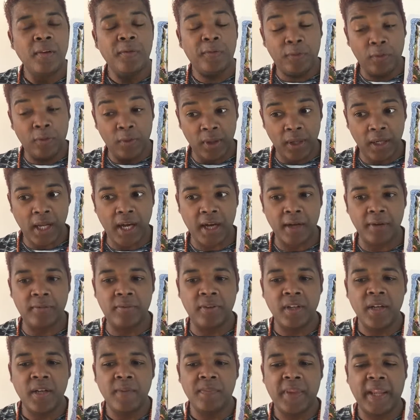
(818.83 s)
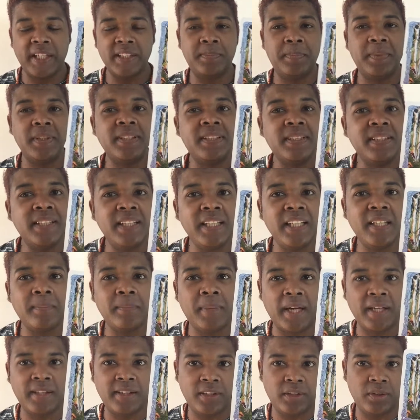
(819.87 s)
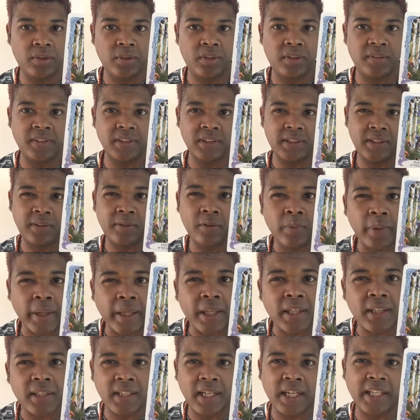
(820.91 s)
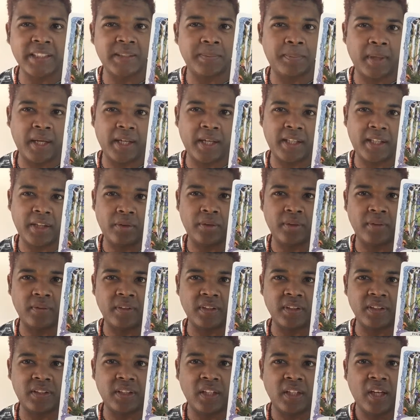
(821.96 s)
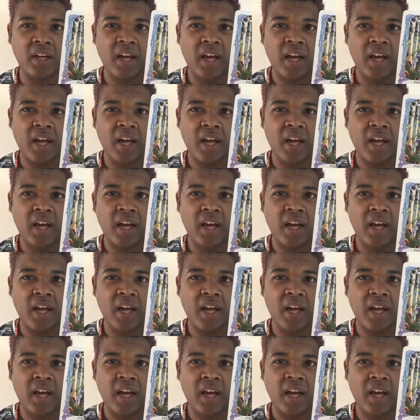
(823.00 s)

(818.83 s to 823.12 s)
for love has been seen by the universe and recognized by the universe.